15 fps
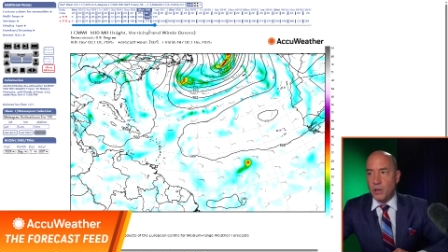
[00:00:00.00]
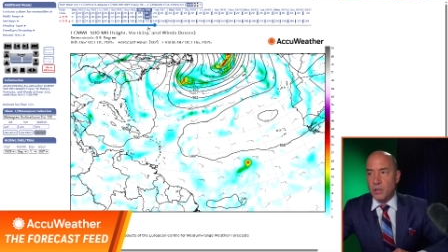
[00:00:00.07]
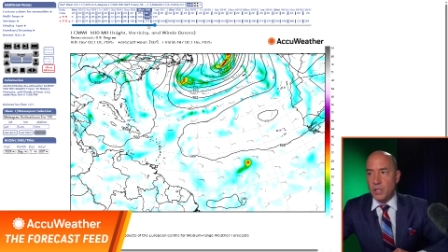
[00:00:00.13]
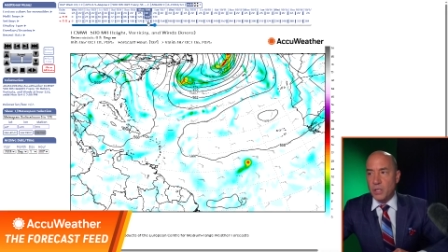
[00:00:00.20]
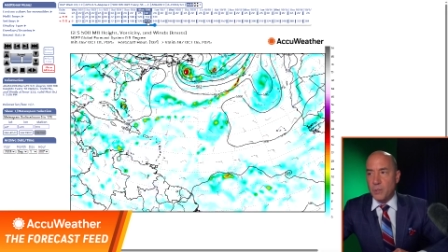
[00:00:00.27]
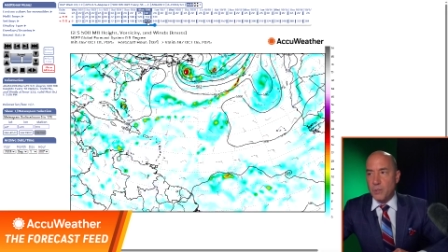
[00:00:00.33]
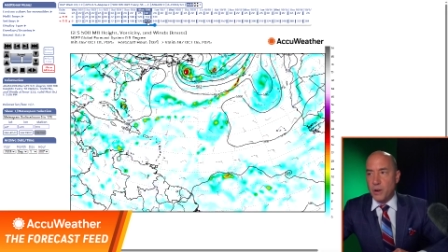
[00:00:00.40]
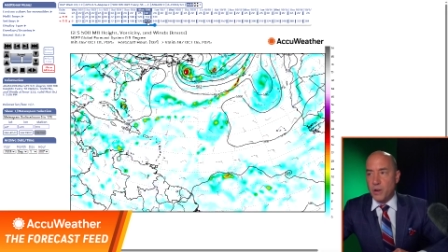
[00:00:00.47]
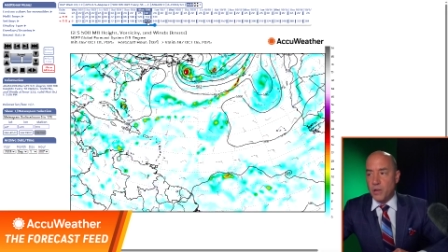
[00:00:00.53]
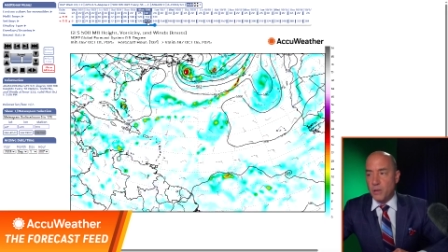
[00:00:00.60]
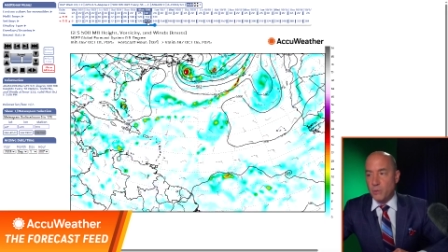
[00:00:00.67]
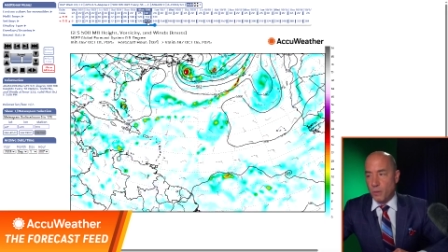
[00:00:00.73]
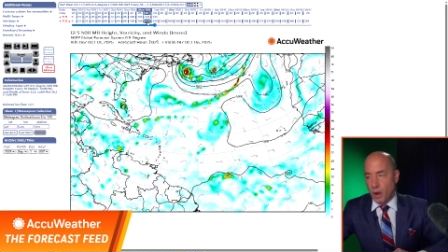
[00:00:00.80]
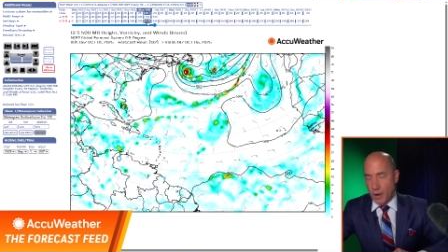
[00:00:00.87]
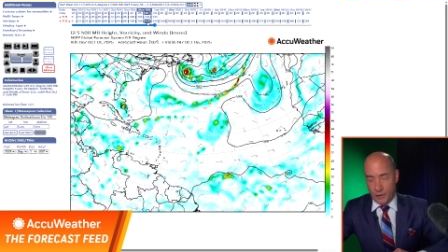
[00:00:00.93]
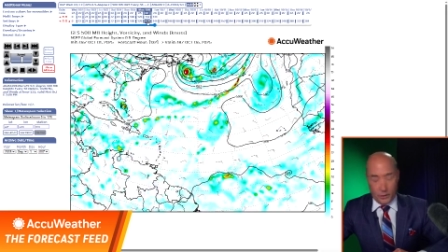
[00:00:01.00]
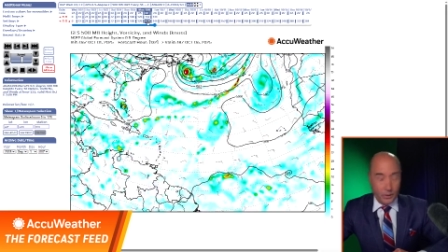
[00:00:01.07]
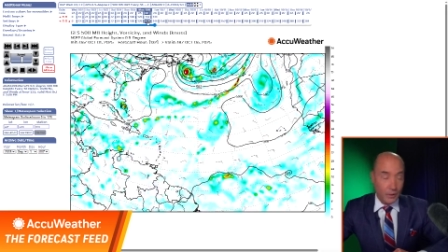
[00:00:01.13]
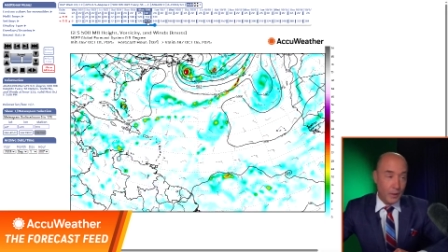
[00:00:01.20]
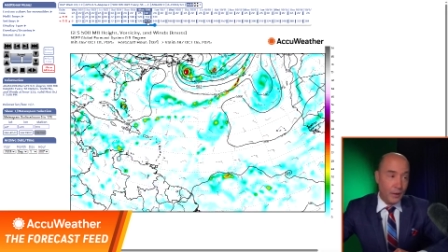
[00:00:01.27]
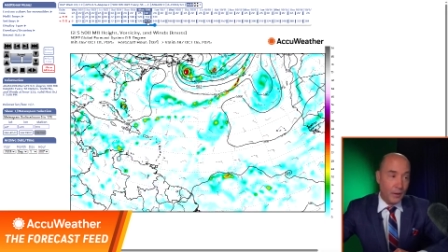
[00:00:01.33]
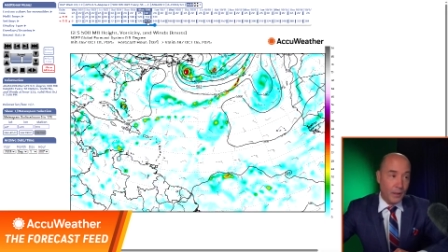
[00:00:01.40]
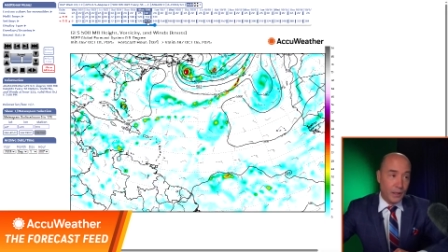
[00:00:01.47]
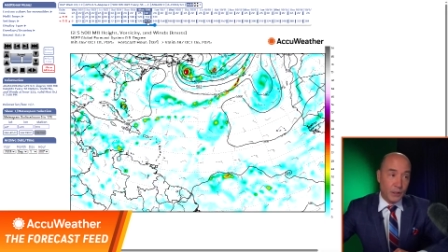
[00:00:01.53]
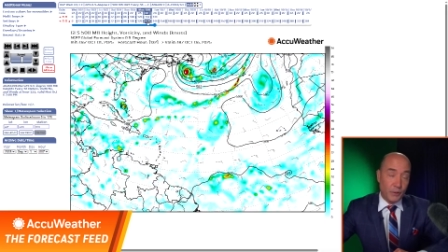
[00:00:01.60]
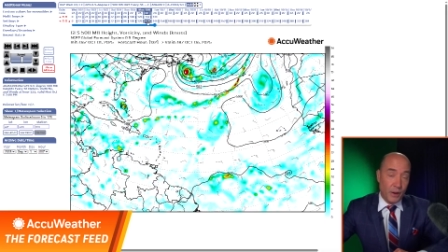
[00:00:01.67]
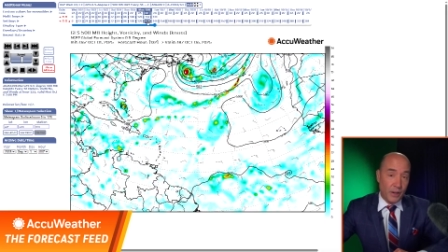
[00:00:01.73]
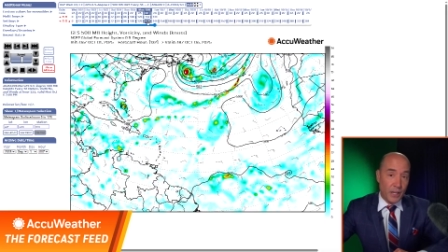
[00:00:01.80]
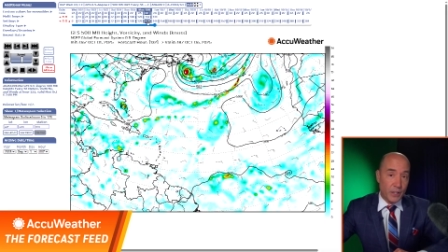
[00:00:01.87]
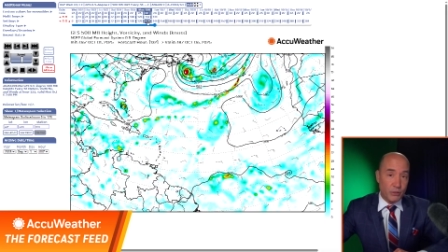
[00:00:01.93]
to show you the American model.
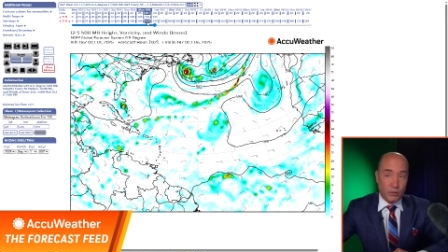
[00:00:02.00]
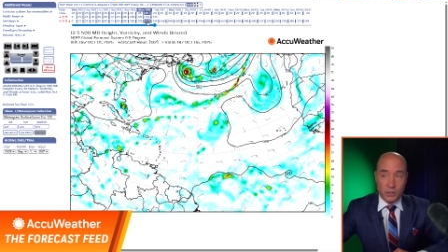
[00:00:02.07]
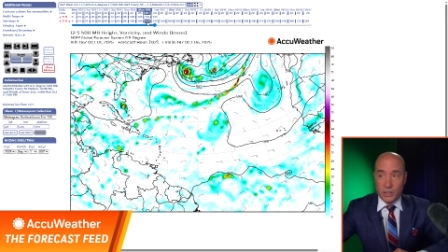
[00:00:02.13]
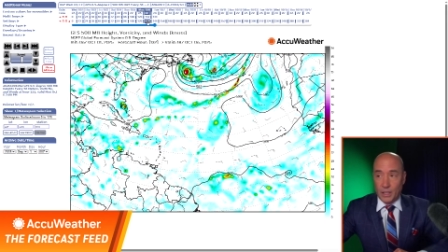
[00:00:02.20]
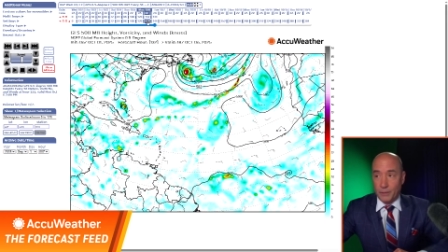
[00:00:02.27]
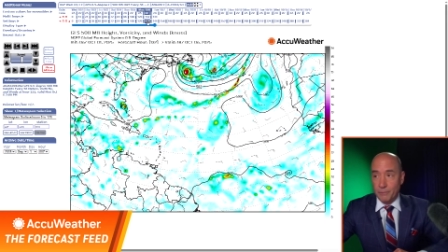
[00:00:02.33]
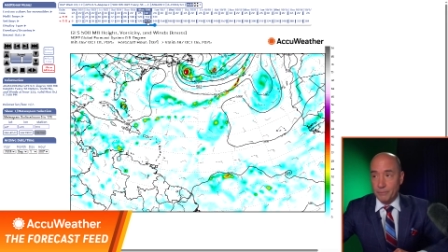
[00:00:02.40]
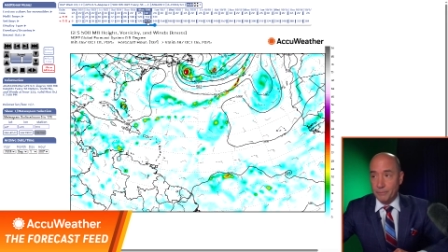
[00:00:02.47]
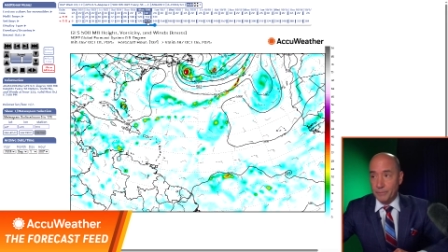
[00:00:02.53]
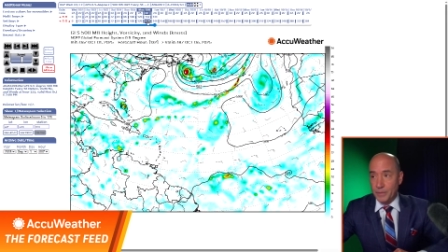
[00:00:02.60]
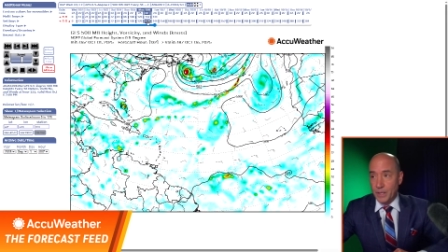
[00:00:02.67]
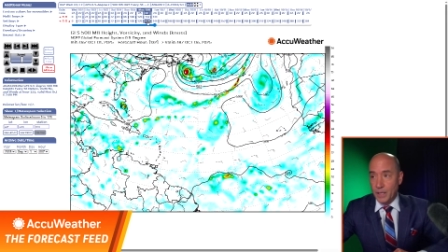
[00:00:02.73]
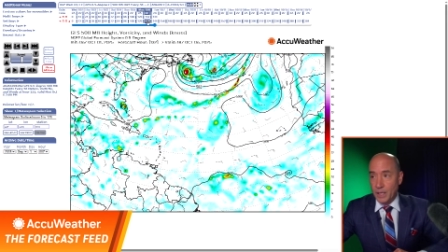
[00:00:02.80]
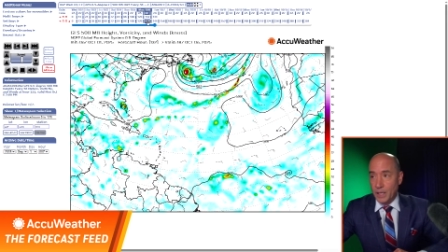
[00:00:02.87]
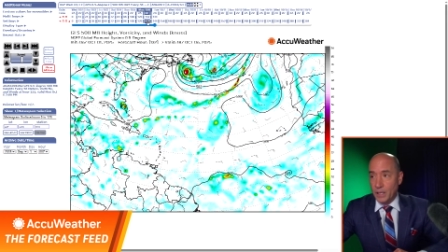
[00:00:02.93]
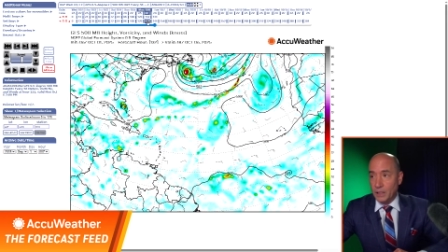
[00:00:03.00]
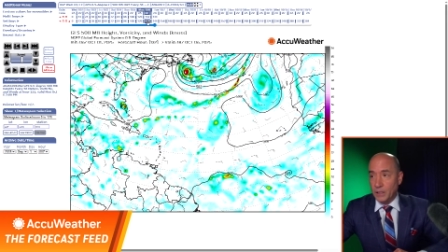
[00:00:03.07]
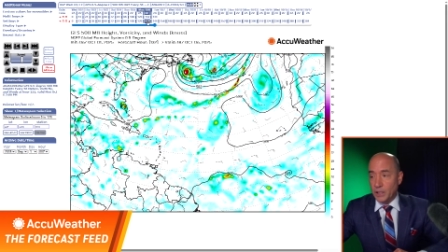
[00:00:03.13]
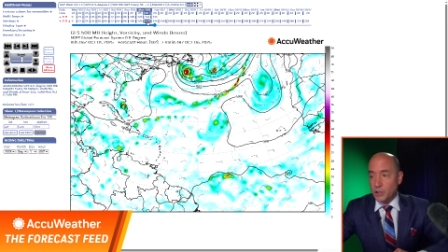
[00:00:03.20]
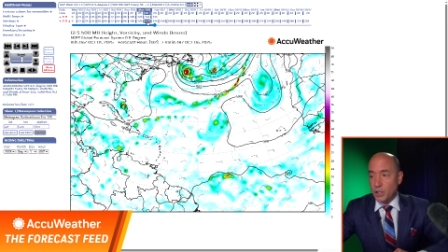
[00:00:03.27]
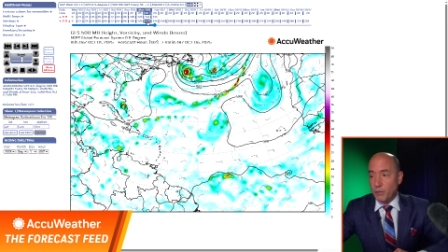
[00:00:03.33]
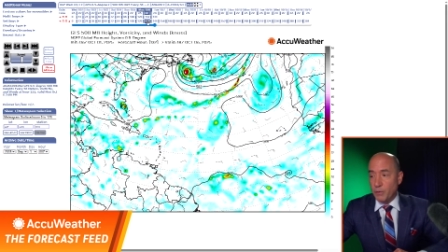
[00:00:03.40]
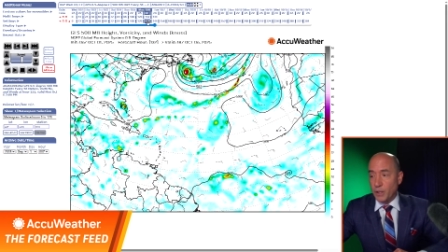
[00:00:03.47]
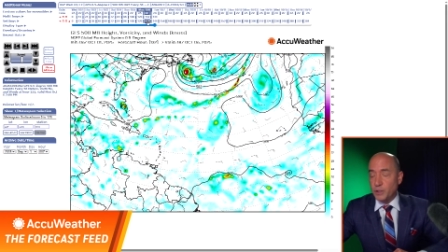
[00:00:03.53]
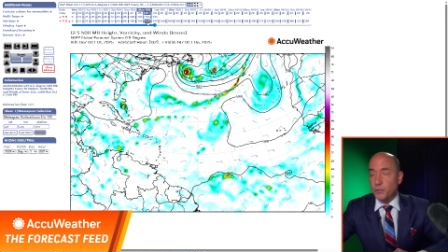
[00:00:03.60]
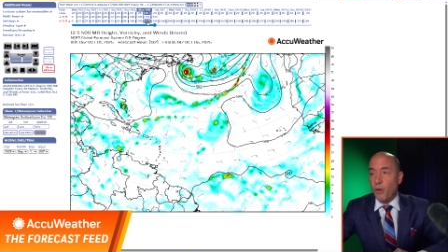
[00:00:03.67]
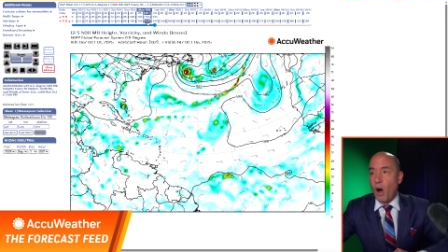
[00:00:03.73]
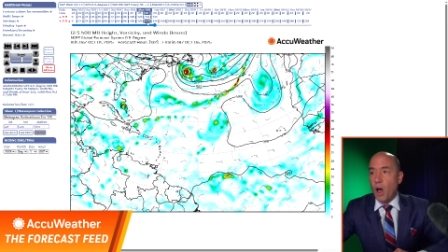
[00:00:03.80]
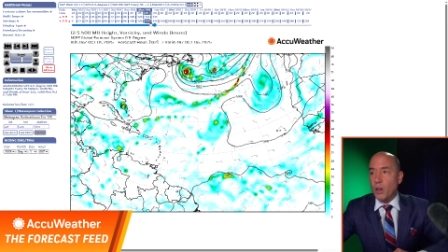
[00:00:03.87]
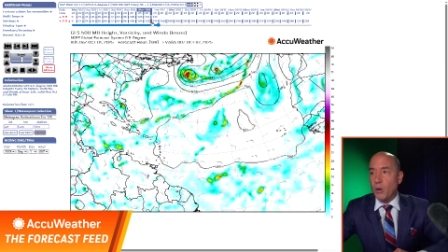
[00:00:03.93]
It's very interesting. Let's,
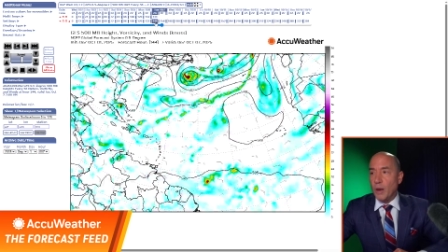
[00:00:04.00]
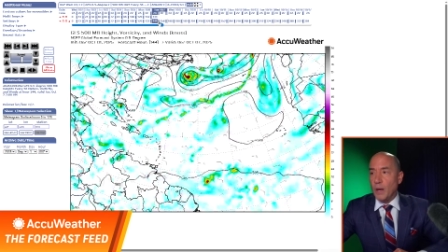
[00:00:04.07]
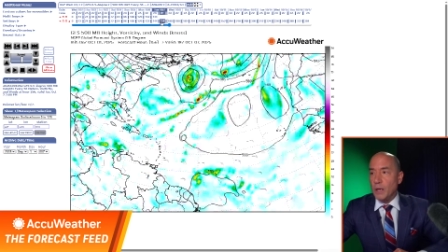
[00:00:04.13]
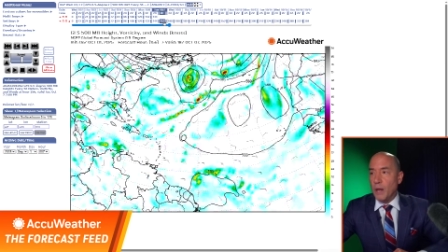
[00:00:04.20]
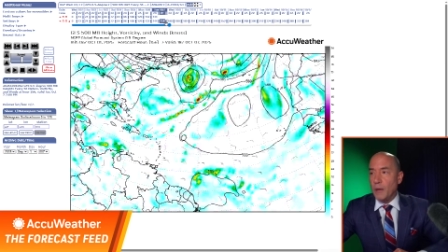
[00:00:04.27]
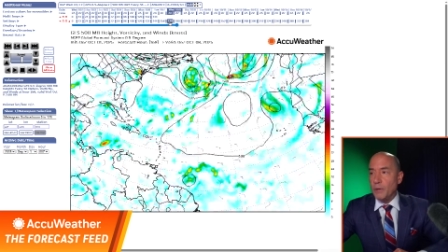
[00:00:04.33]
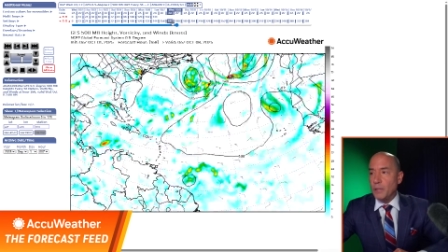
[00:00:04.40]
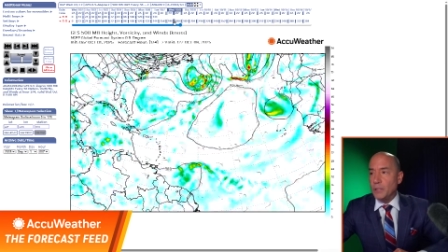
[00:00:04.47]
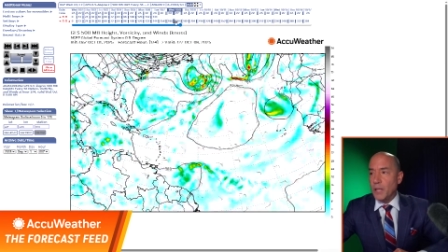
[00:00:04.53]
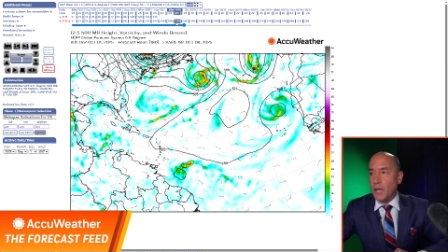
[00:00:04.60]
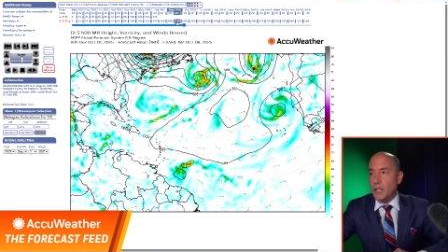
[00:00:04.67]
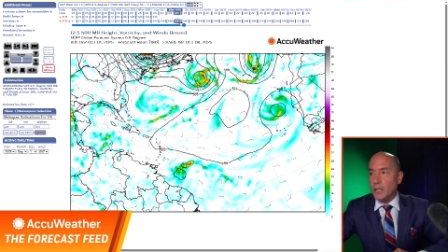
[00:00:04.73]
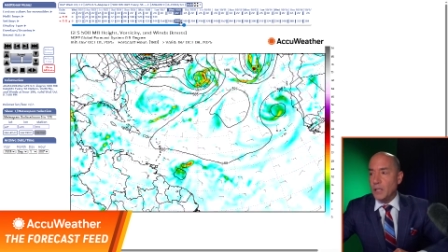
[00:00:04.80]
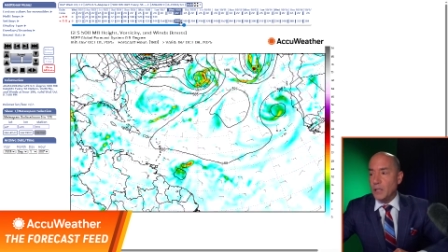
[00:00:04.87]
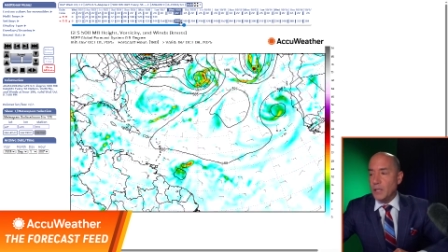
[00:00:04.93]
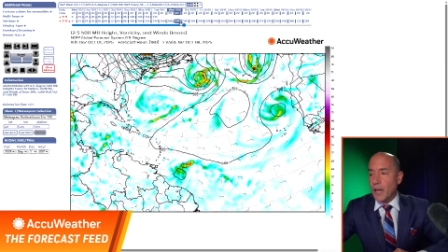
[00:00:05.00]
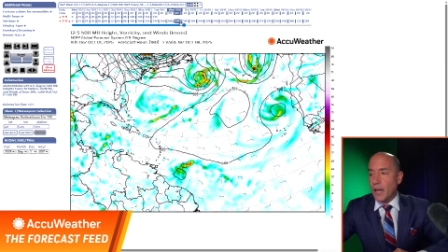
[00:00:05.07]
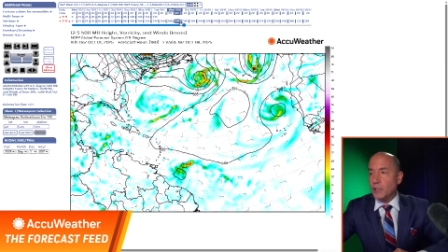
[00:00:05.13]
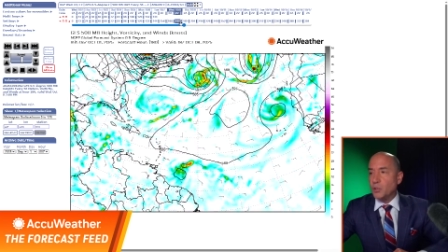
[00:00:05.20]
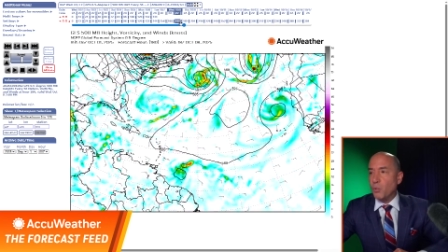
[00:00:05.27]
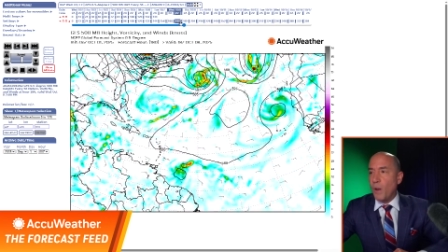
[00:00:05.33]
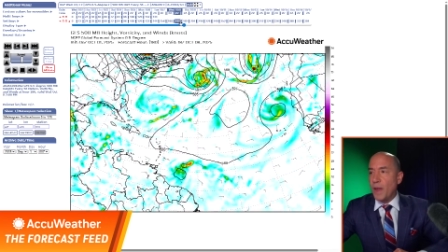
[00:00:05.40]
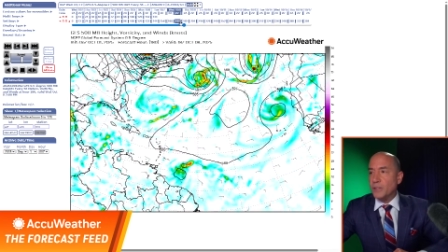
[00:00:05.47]
let's follow it. I'm going to take you to next